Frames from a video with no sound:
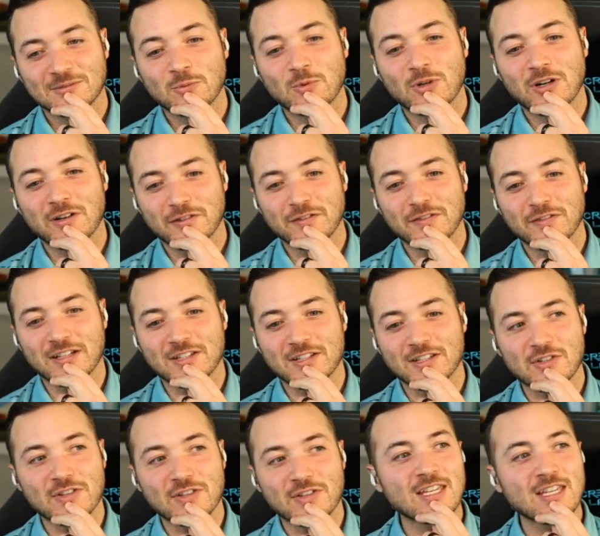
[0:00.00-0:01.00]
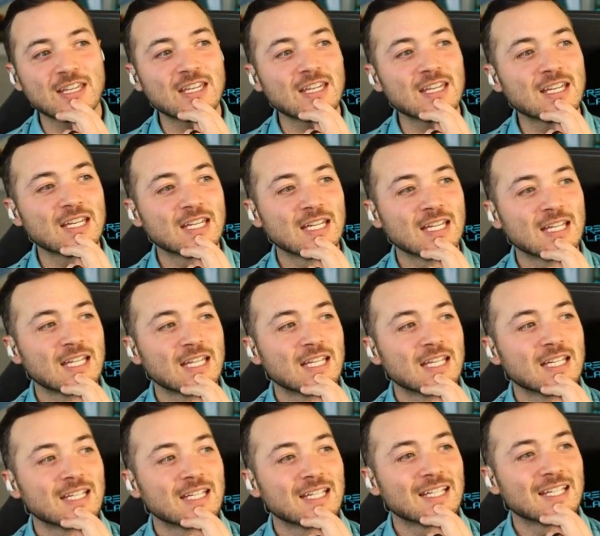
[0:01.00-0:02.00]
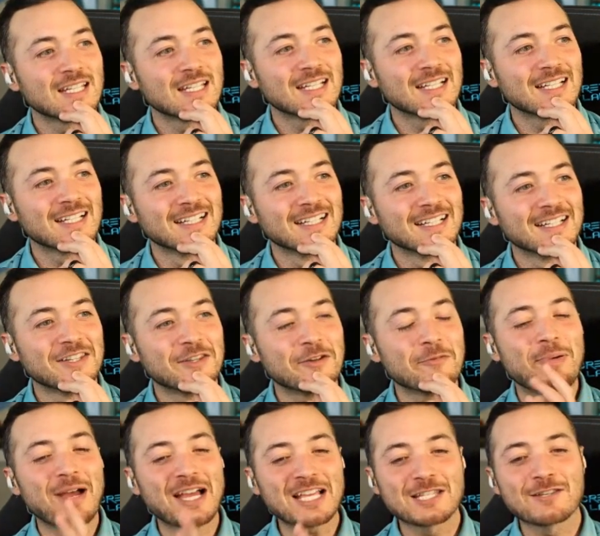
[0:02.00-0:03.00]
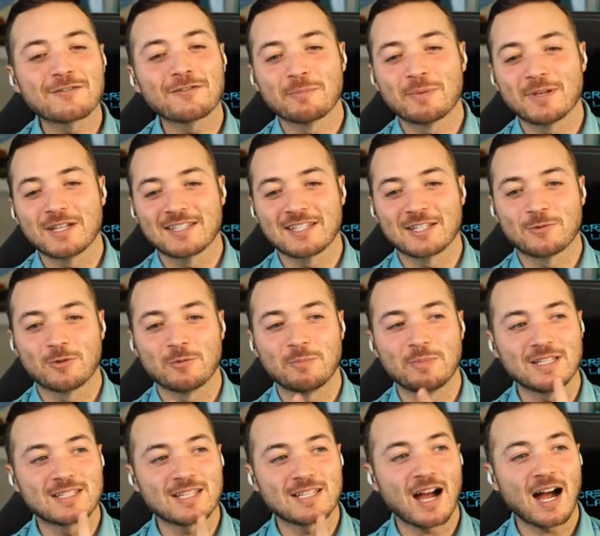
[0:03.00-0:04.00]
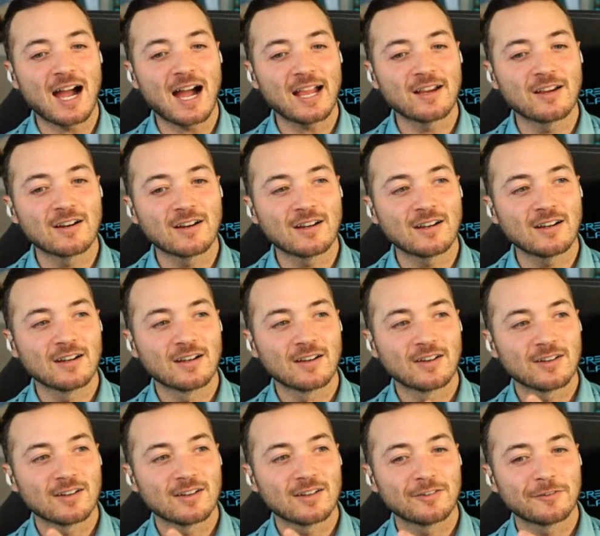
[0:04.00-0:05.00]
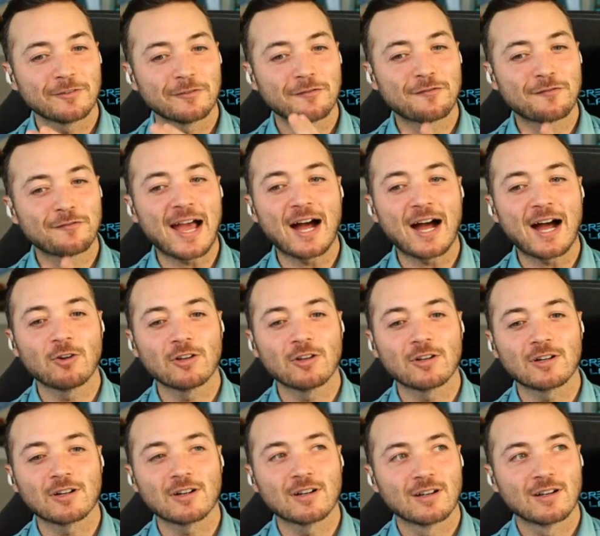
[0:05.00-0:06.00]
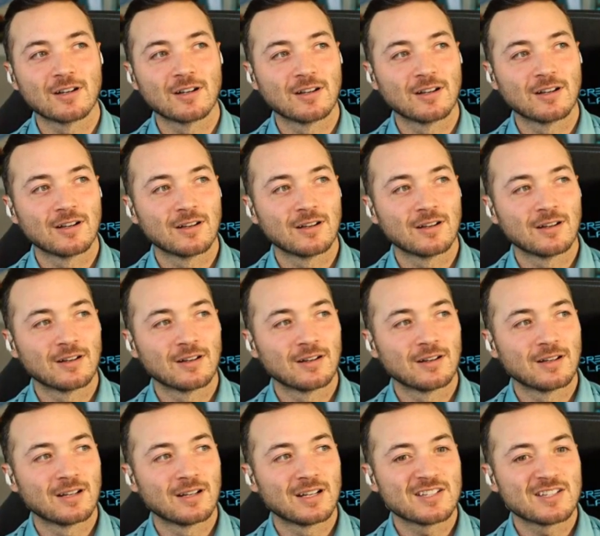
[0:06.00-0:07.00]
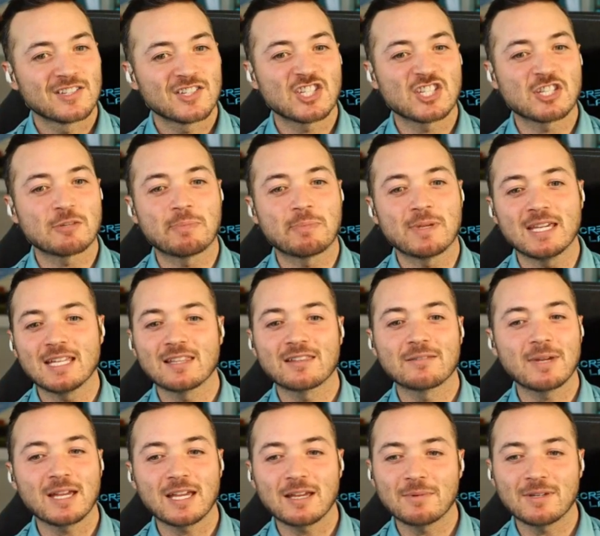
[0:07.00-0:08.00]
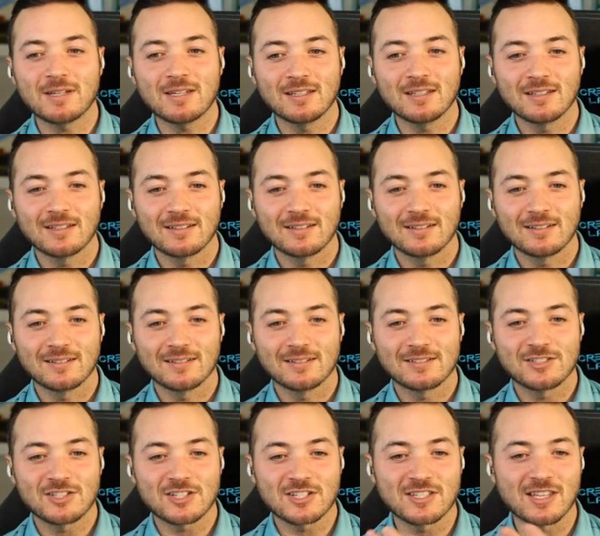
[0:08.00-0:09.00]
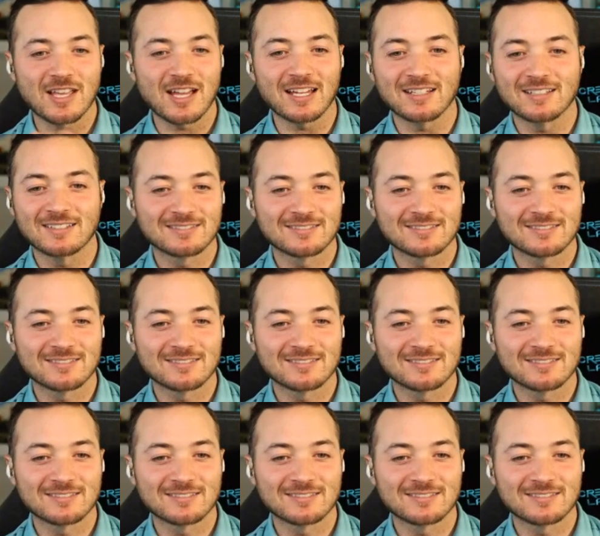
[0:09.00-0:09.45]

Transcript: one for Viktor. The the best for business would be Tiger, Fowler, Spieth, maybe. Just like